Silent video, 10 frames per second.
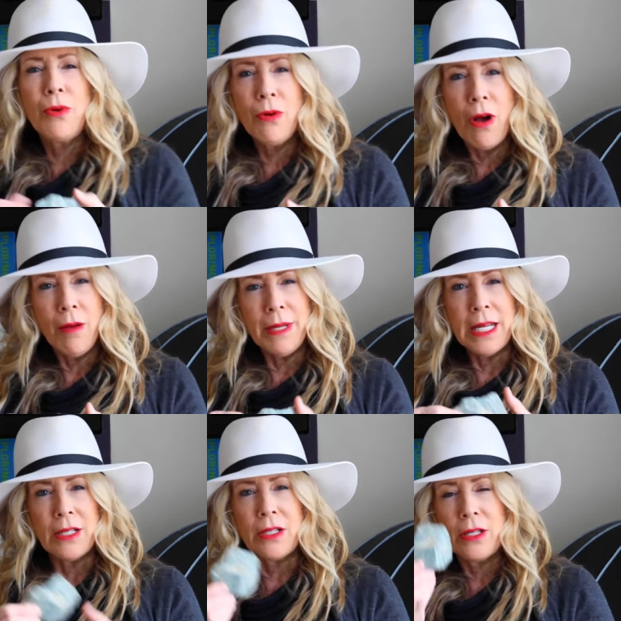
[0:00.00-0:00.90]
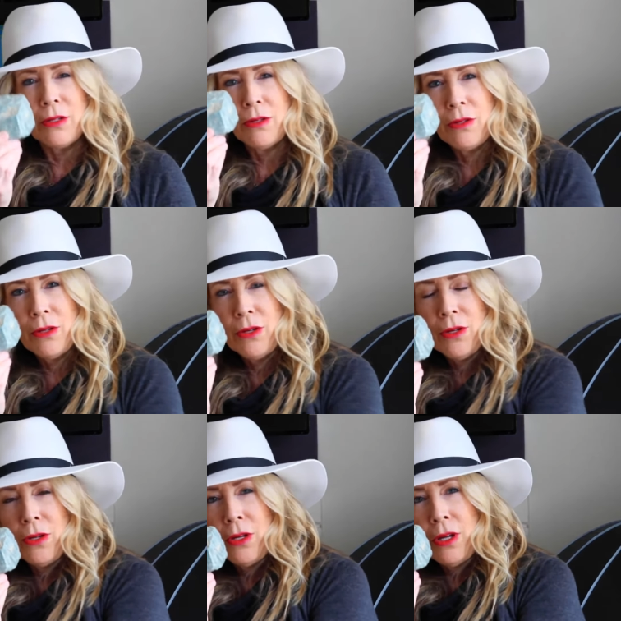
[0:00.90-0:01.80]
prominent
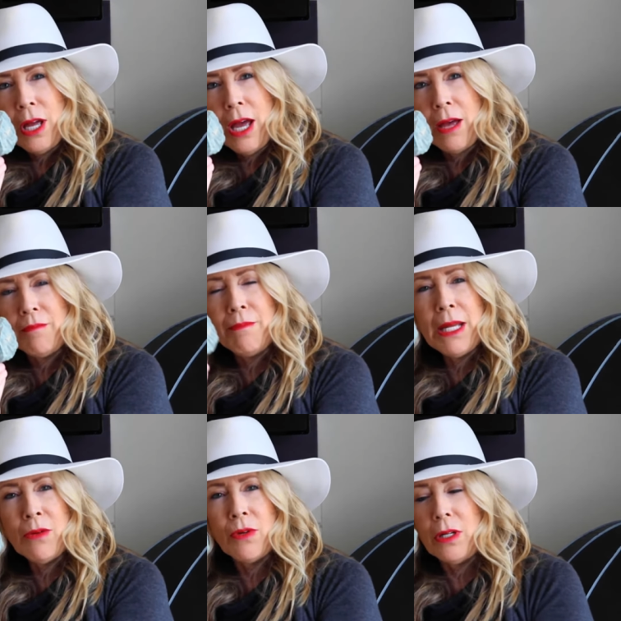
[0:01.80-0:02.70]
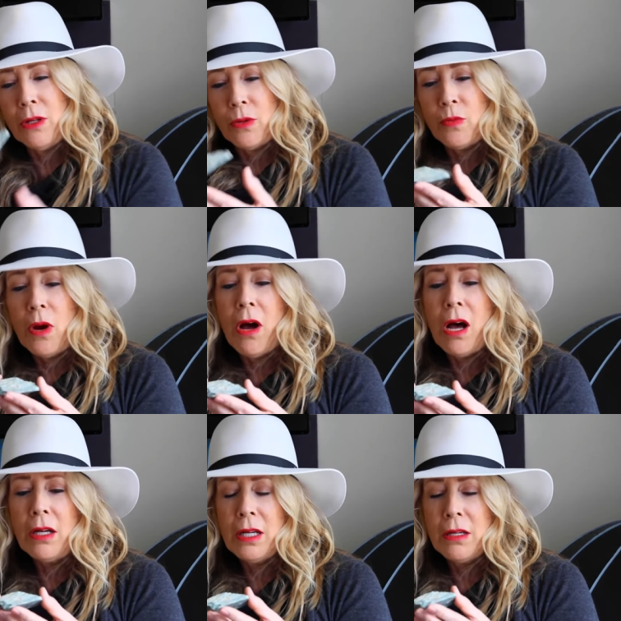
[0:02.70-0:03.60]
uh, mineral or
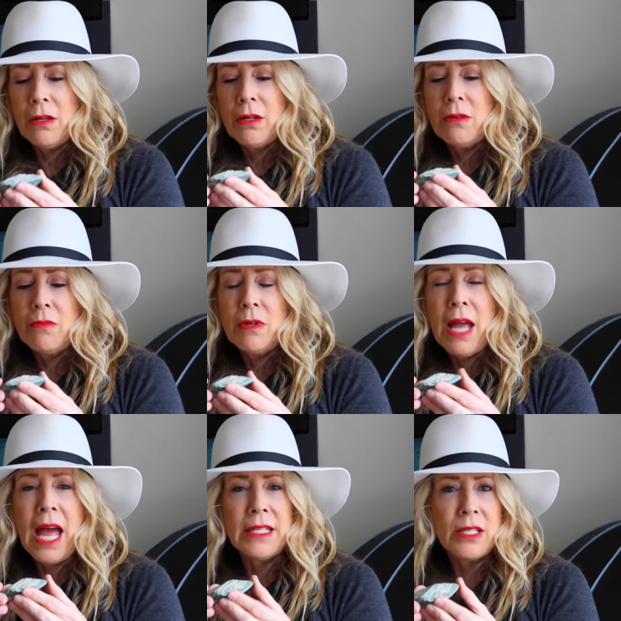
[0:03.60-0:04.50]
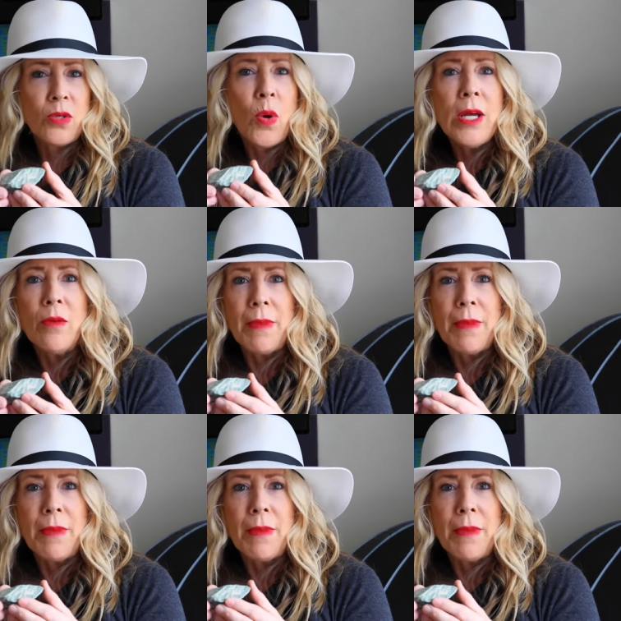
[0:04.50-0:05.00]
rock and soil